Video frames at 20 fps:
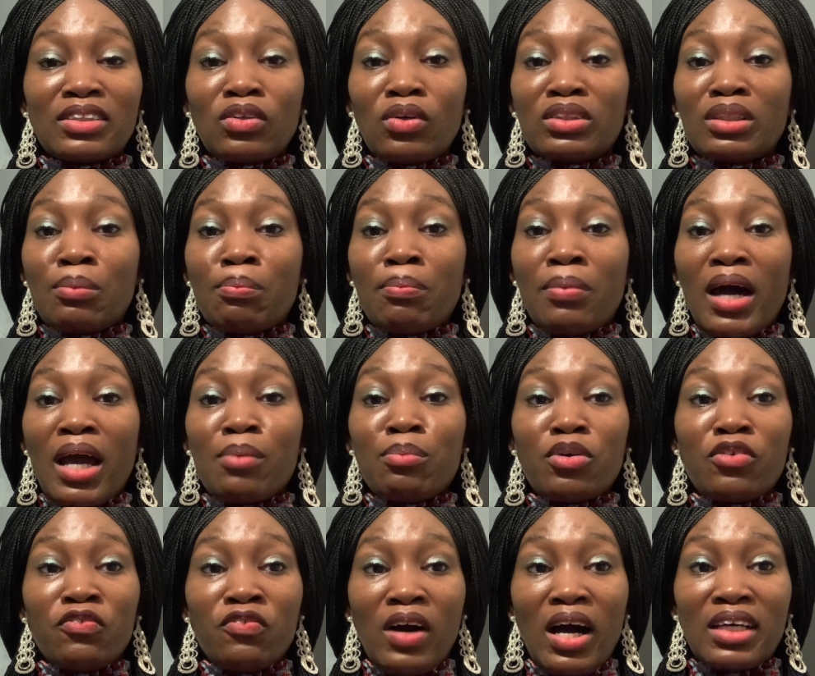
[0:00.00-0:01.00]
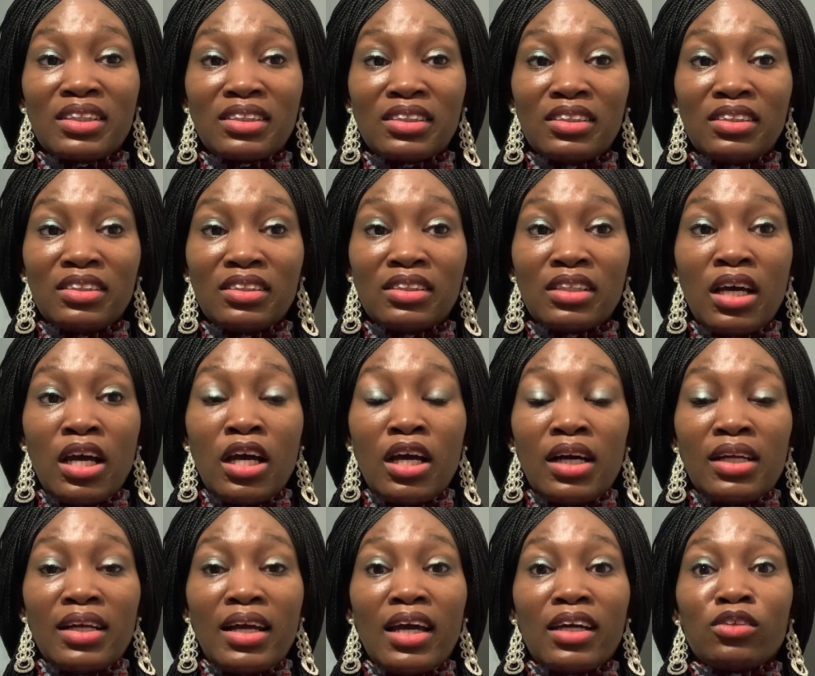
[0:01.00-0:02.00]
on the Bible verses.
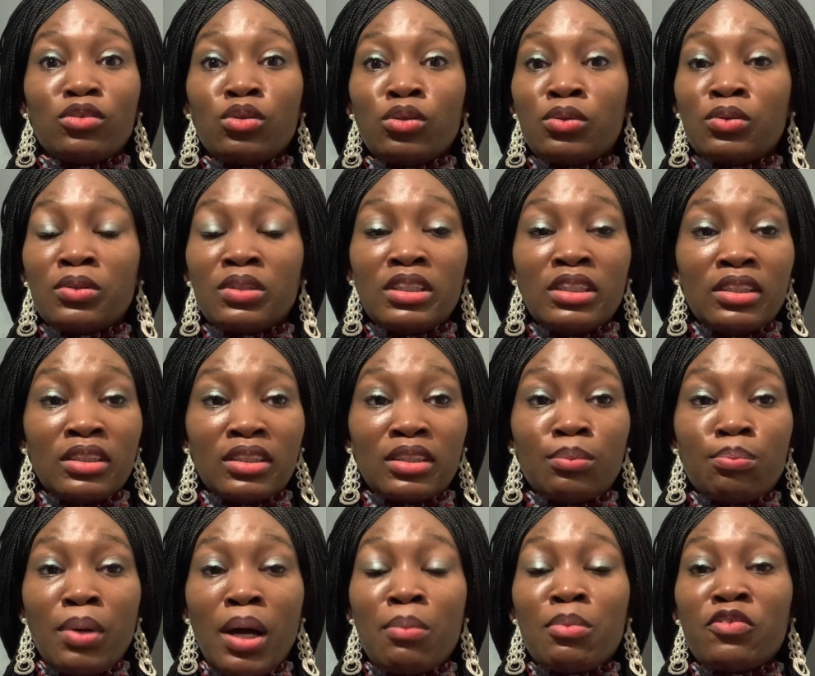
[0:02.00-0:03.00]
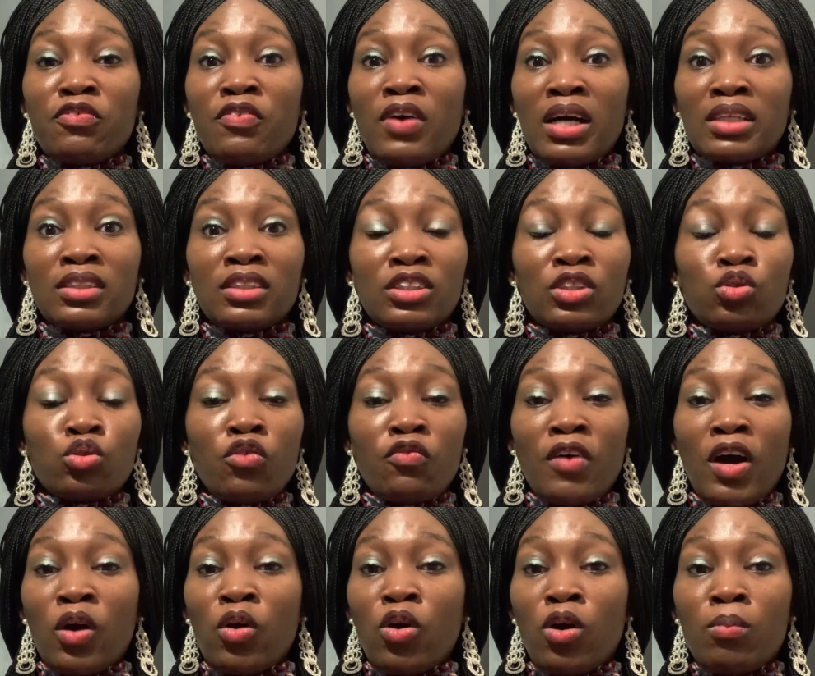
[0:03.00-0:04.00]
Like Google it, Bible verses to
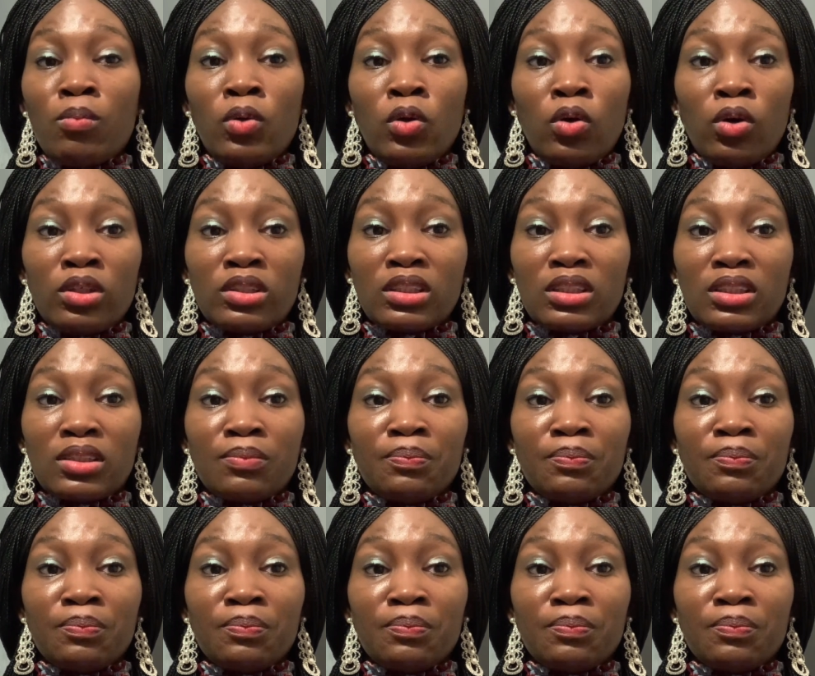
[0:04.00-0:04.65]
overcome lust.